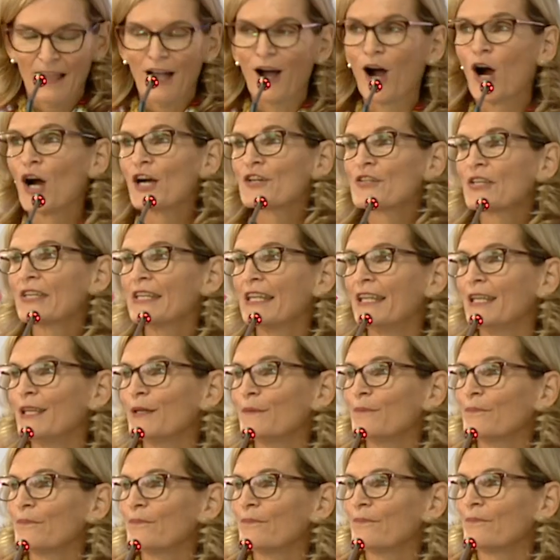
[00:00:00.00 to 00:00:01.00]
Our
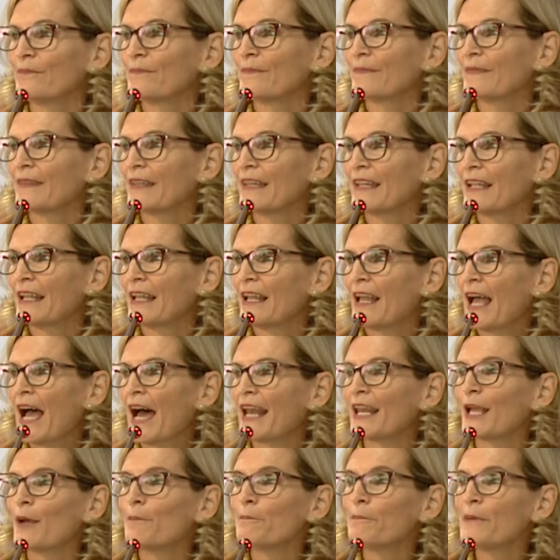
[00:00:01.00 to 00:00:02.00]
team
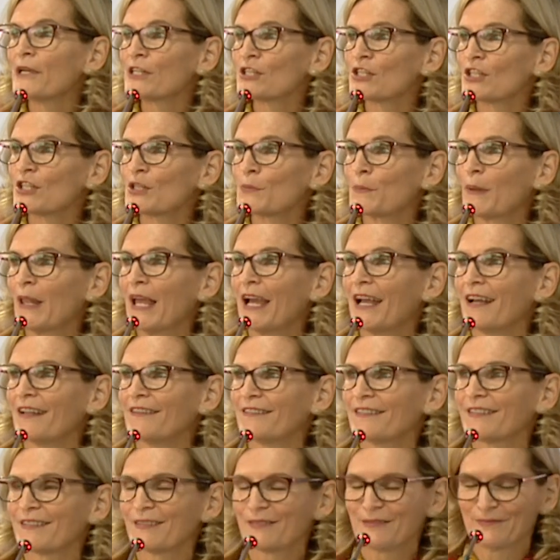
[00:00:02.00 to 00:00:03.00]
had ambitious
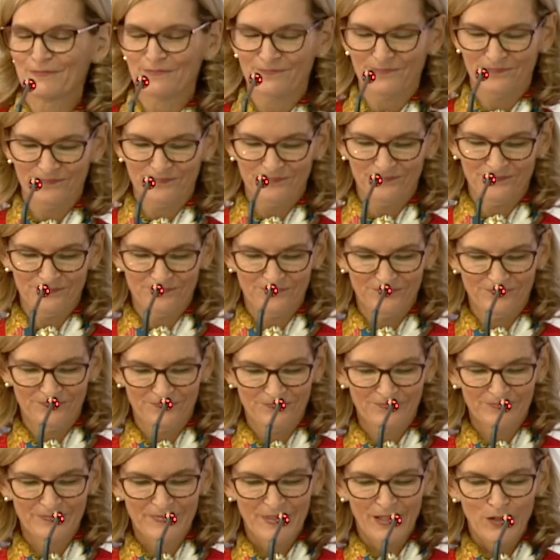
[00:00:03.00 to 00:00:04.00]
plans.
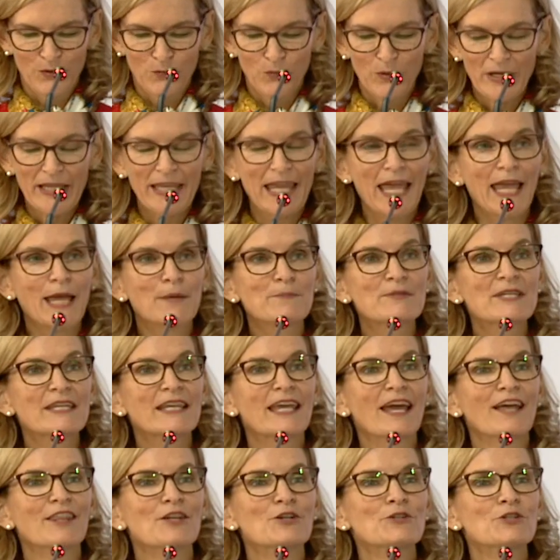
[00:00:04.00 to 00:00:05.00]
We came
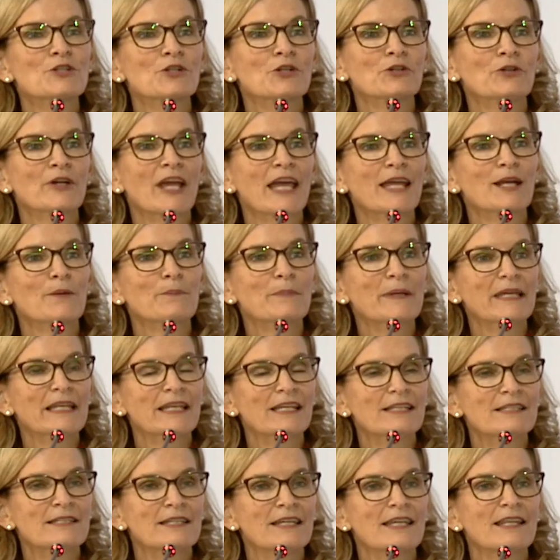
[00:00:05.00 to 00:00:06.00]
together to create a
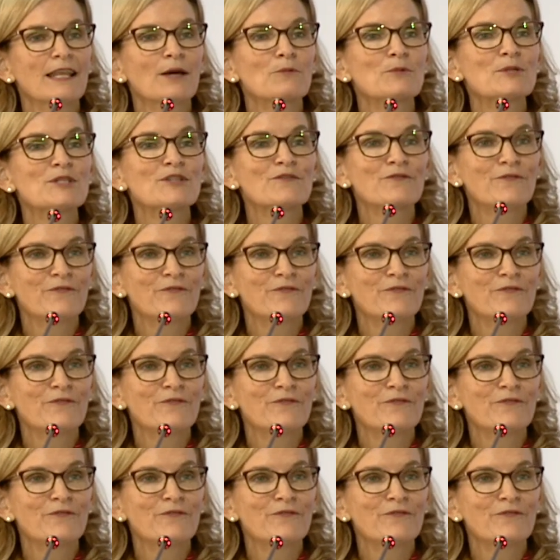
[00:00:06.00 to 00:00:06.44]
B D T that was